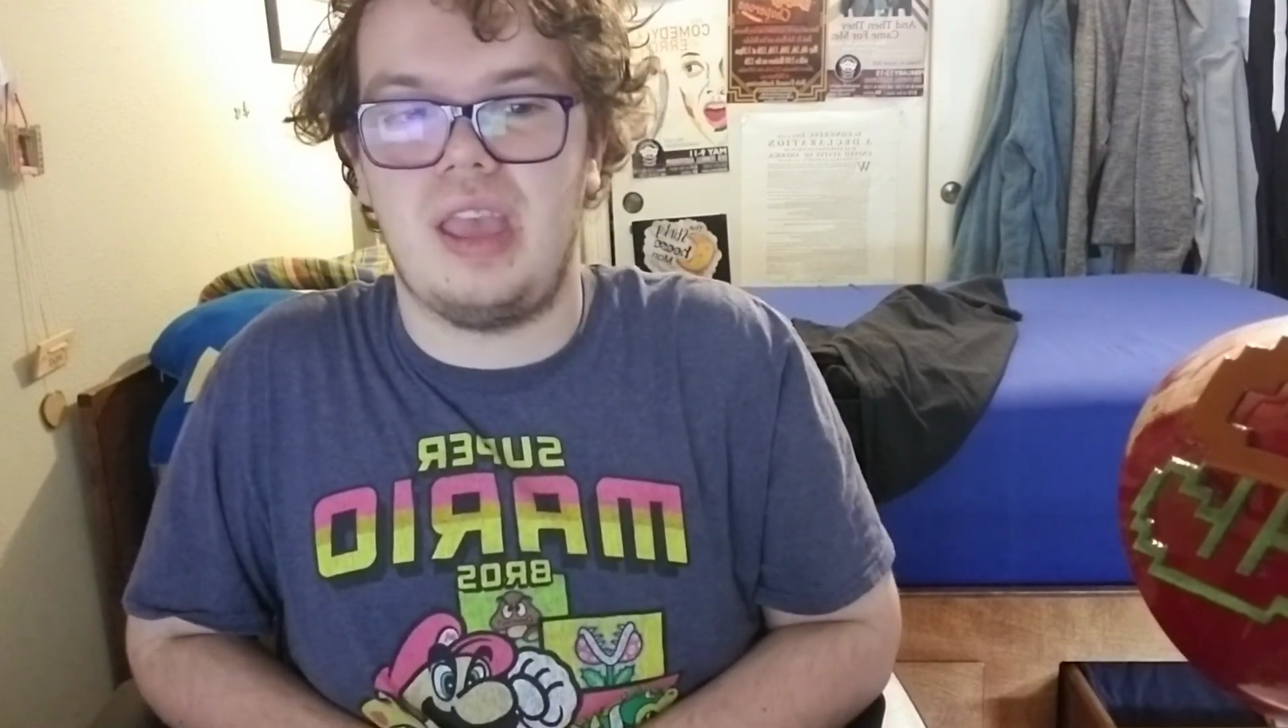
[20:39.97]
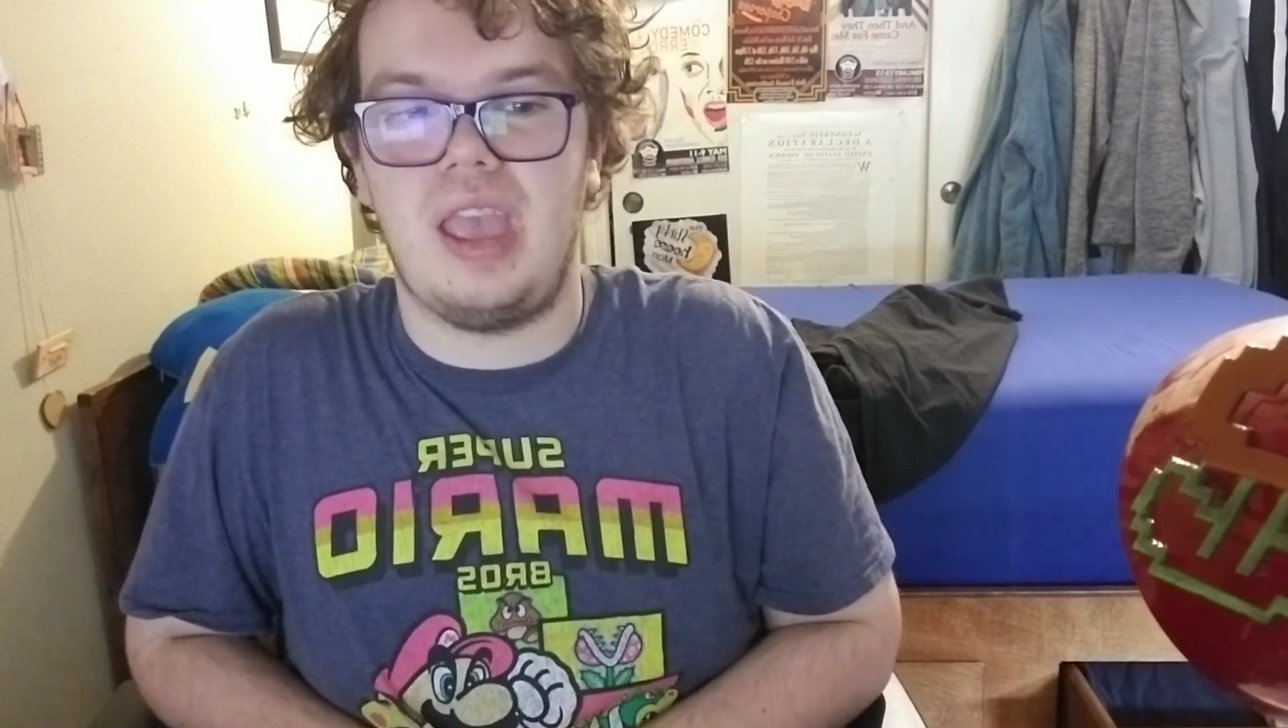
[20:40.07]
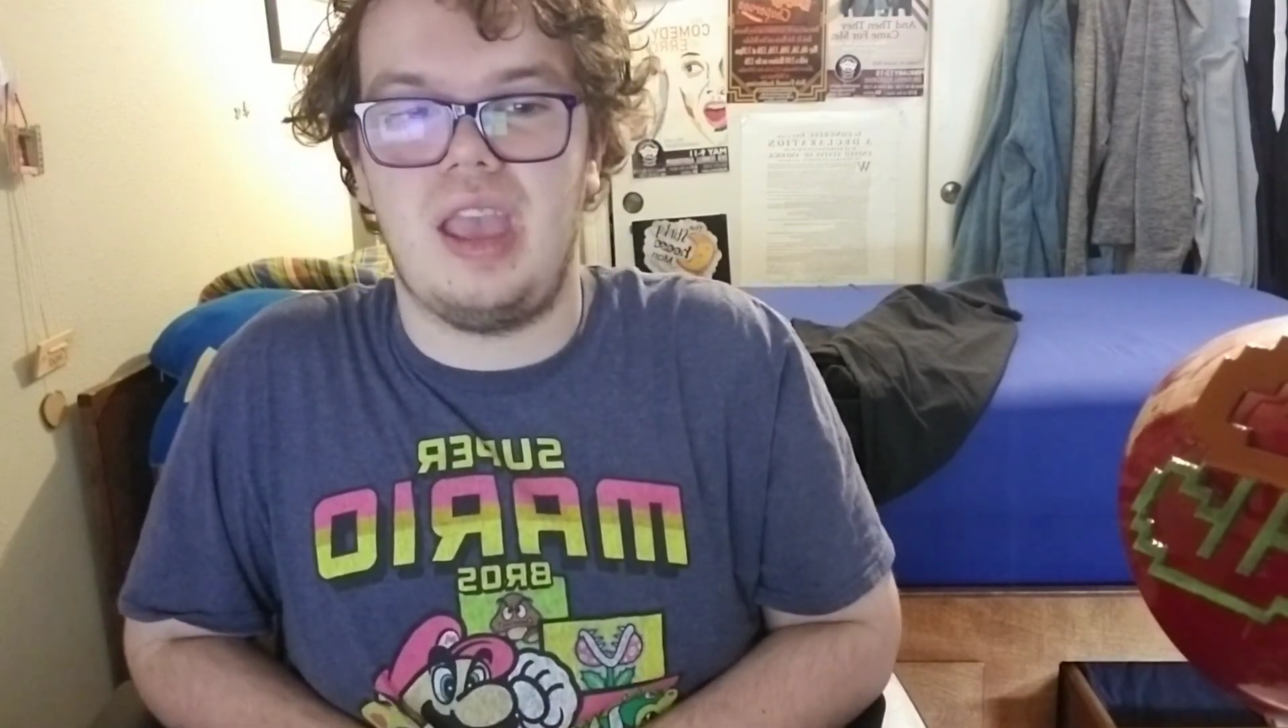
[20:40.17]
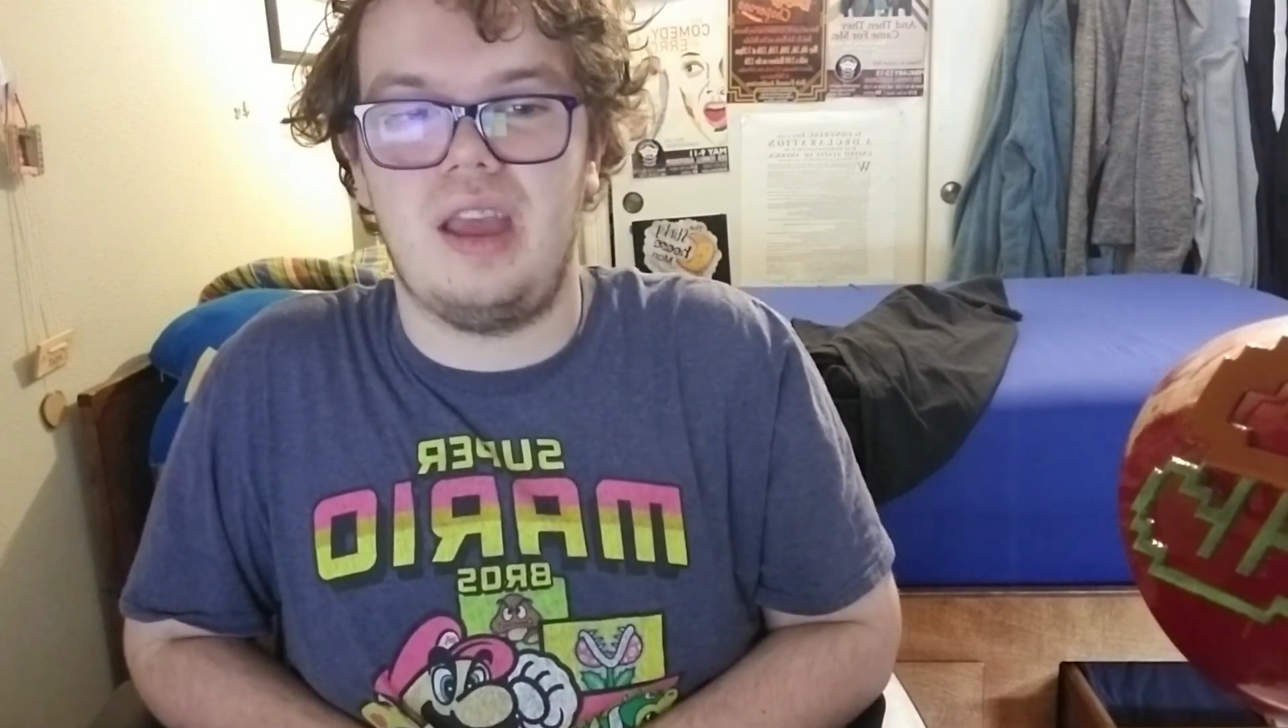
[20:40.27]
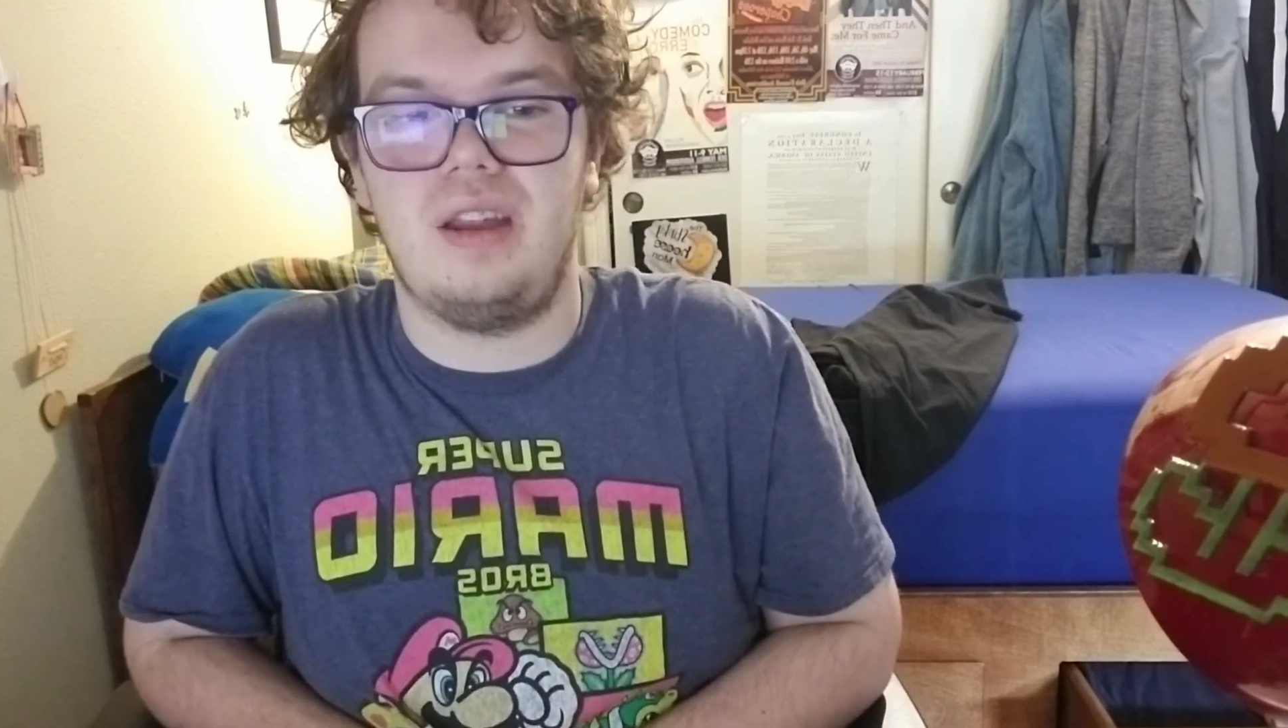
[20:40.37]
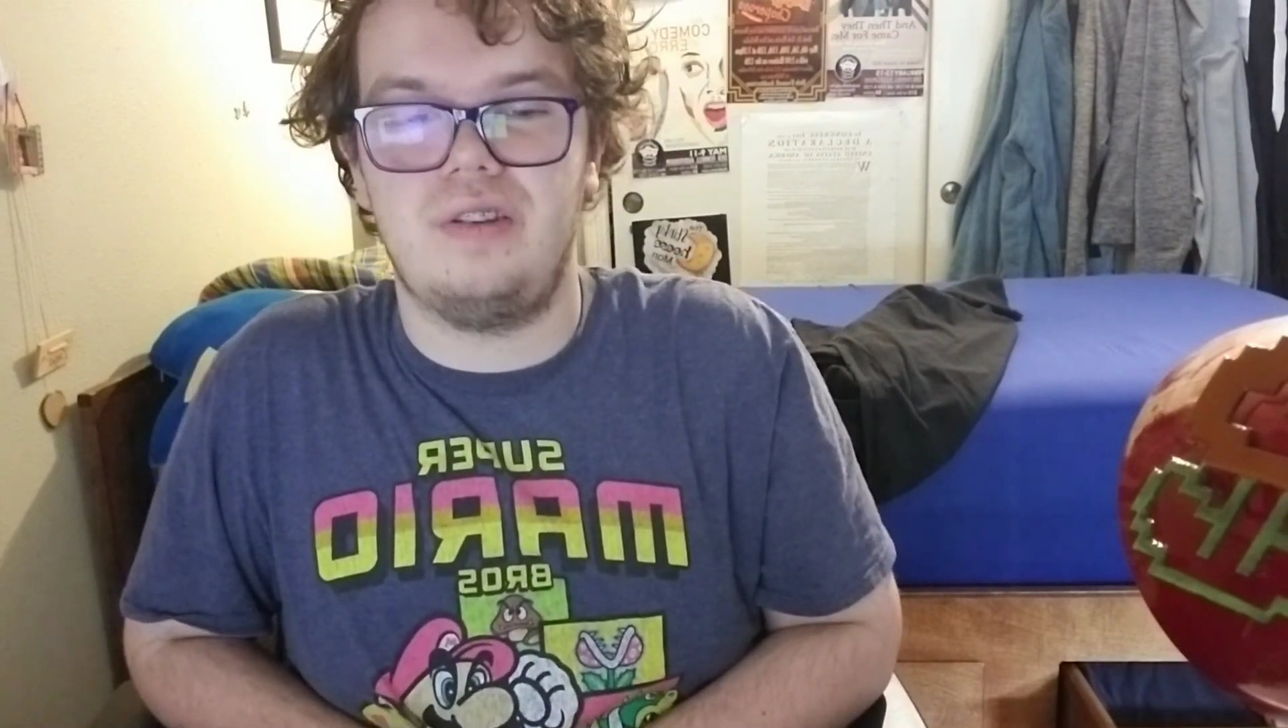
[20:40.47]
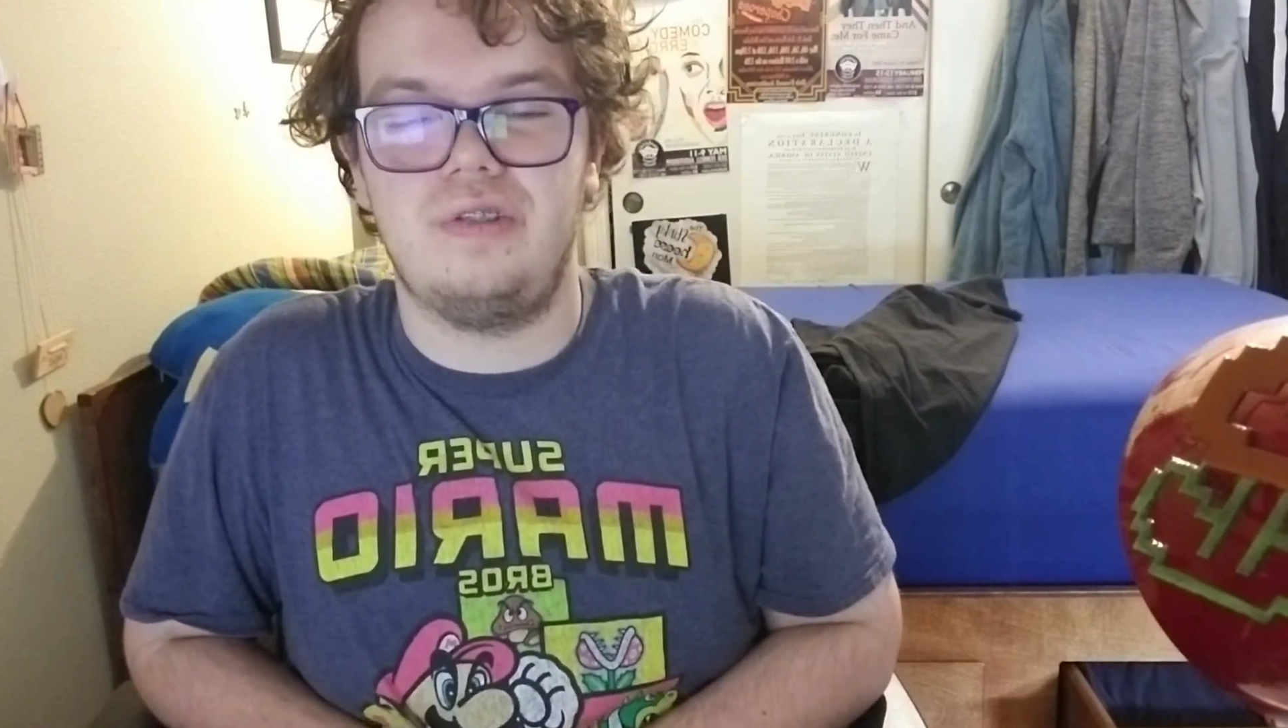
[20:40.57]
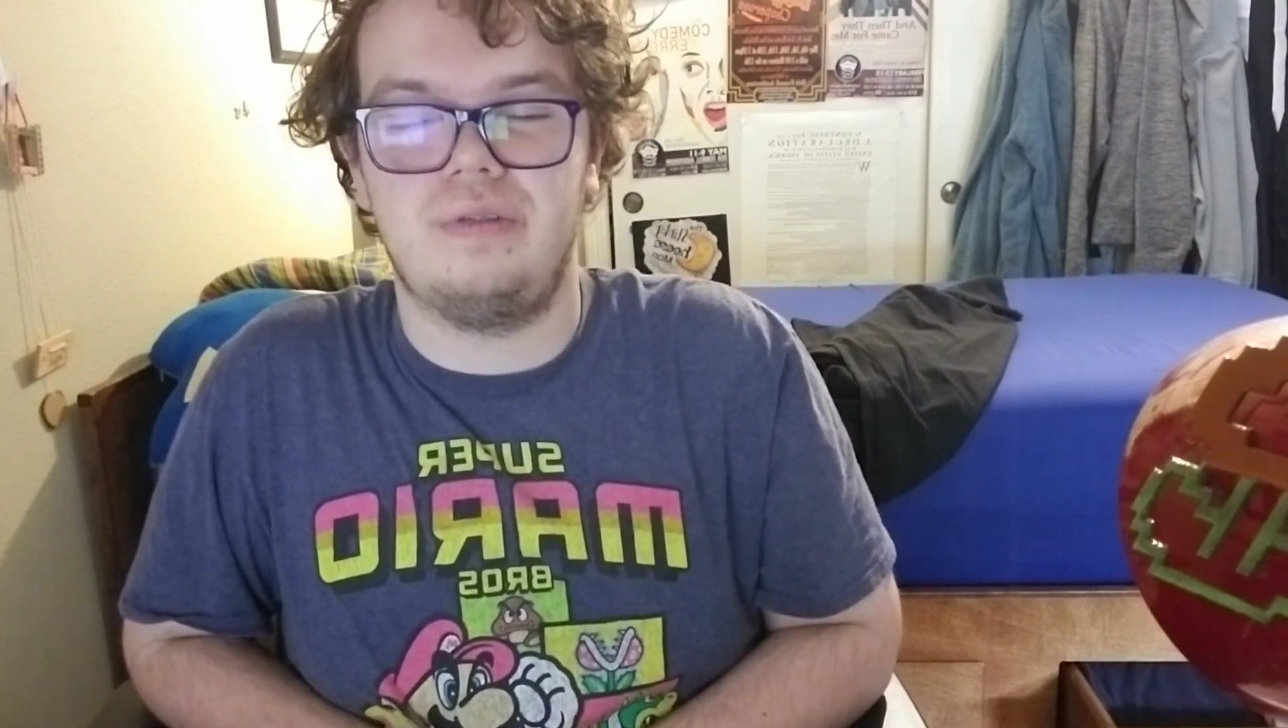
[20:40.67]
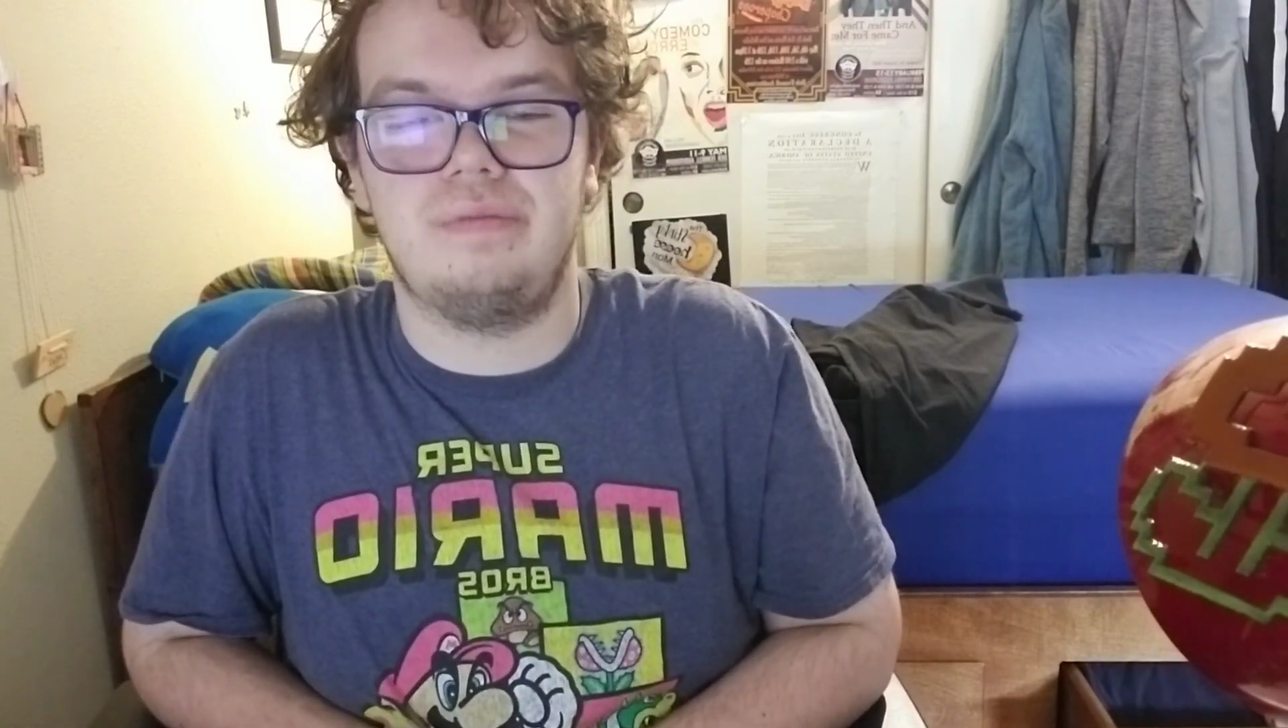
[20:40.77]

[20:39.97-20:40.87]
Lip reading: and